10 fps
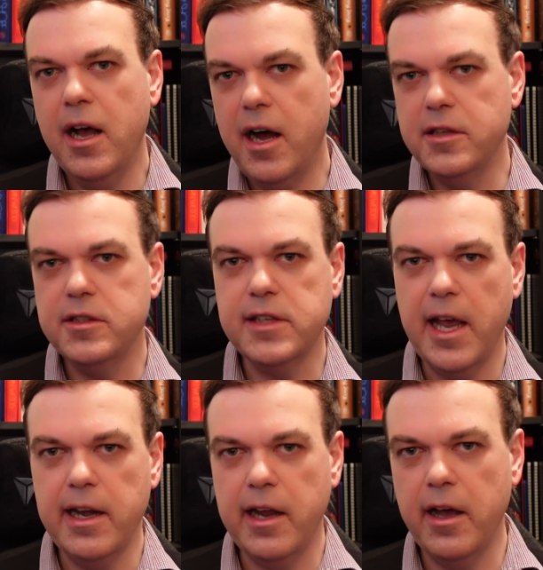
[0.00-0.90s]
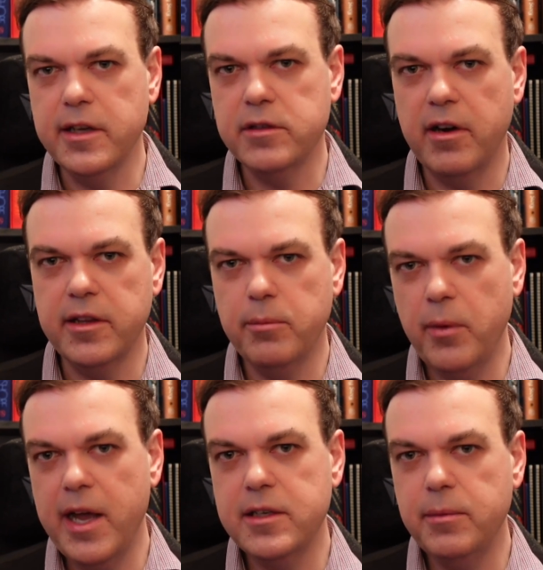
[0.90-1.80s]
I'll just get an AI to write them.
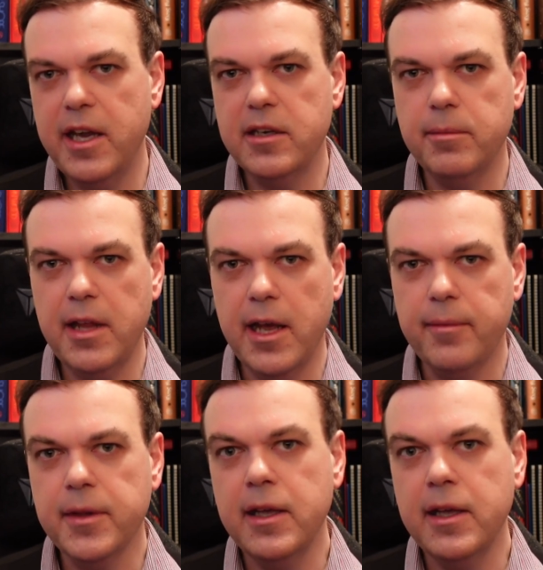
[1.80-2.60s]
Where do we end up there?